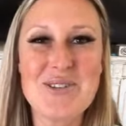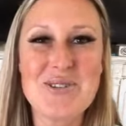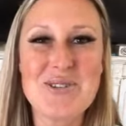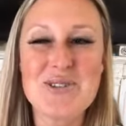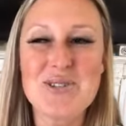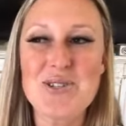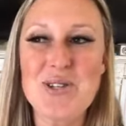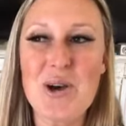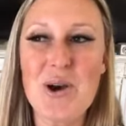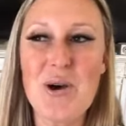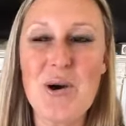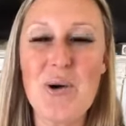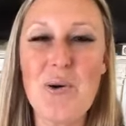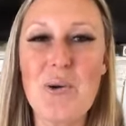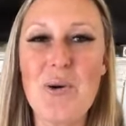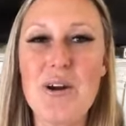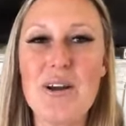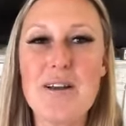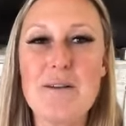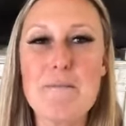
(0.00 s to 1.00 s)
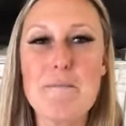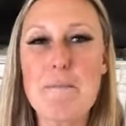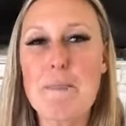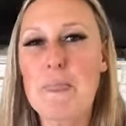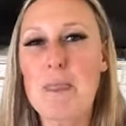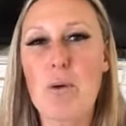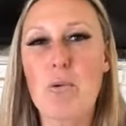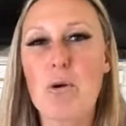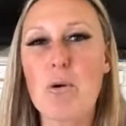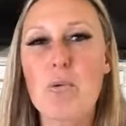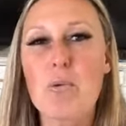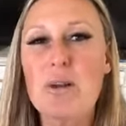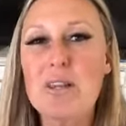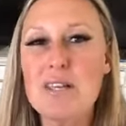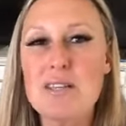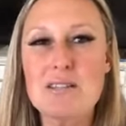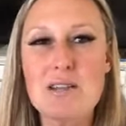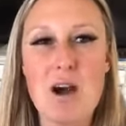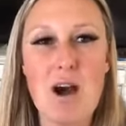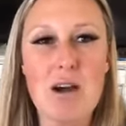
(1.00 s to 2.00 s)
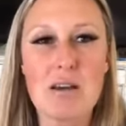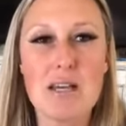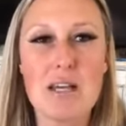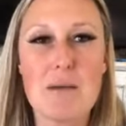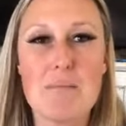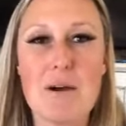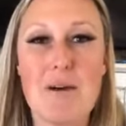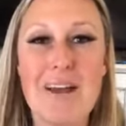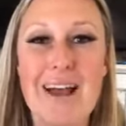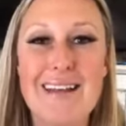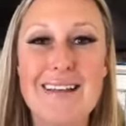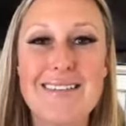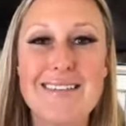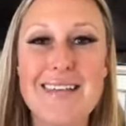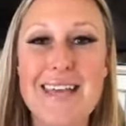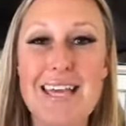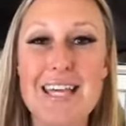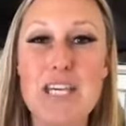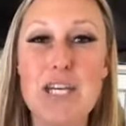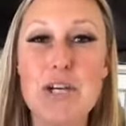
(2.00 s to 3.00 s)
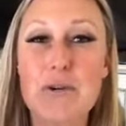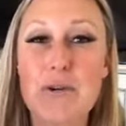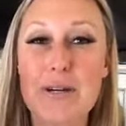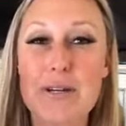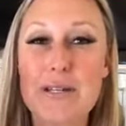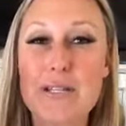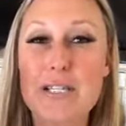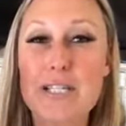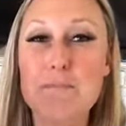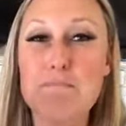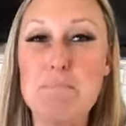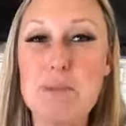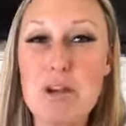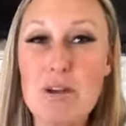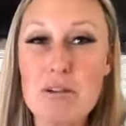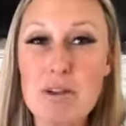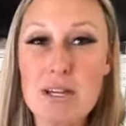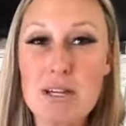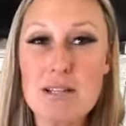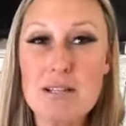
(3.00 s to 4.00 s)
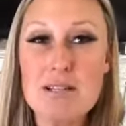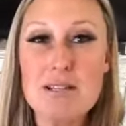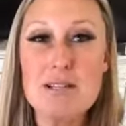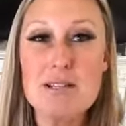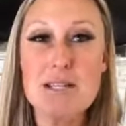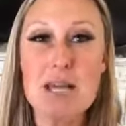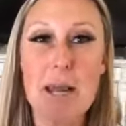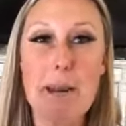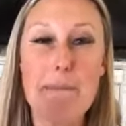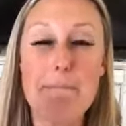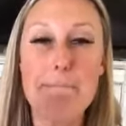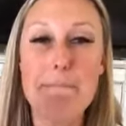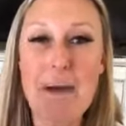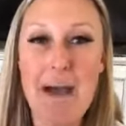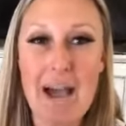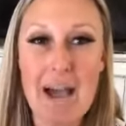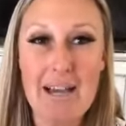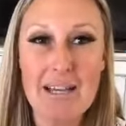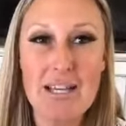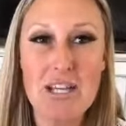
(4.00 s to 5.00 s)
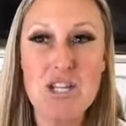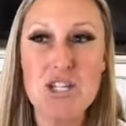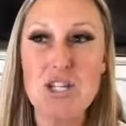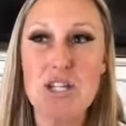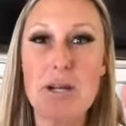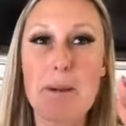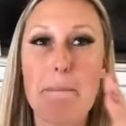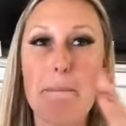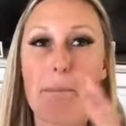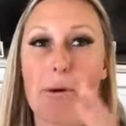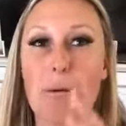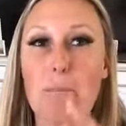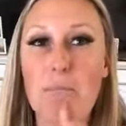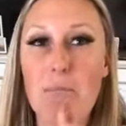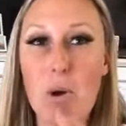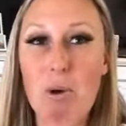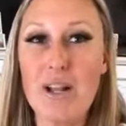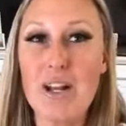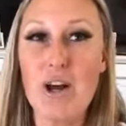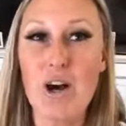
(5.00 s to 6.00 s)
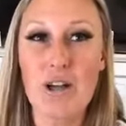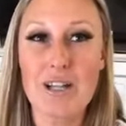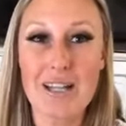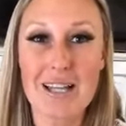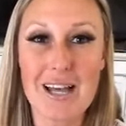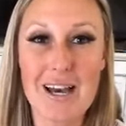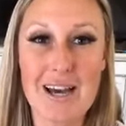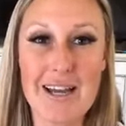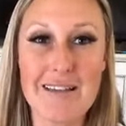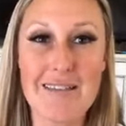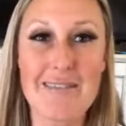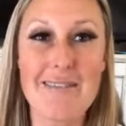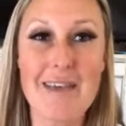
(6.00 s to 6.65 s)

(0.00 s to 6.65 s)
So we're really talking about how to take your experience and package it and promote it online.